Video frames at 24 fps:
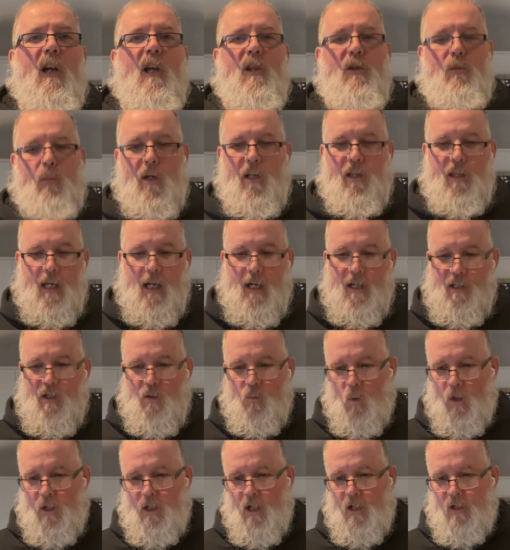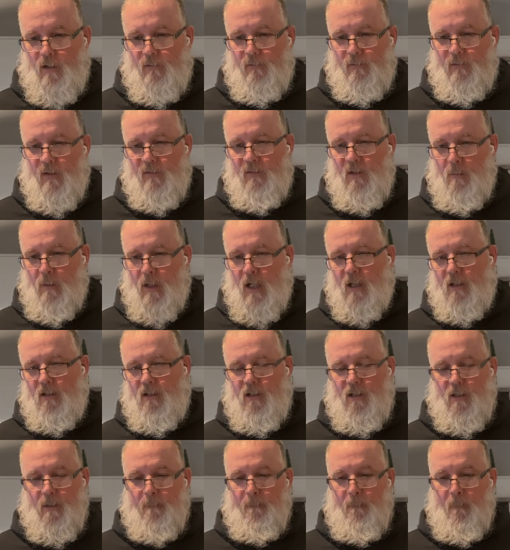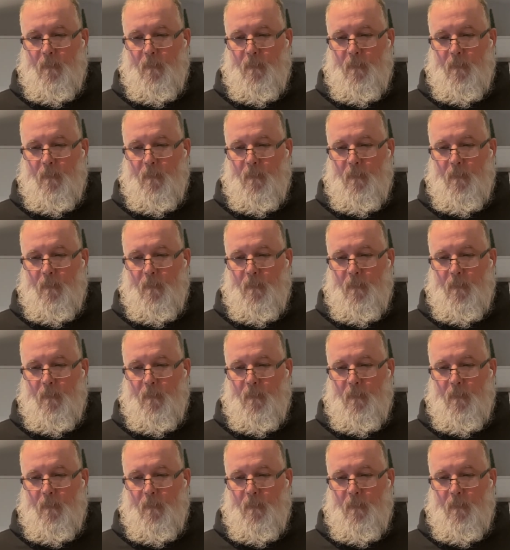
3,150 bucks.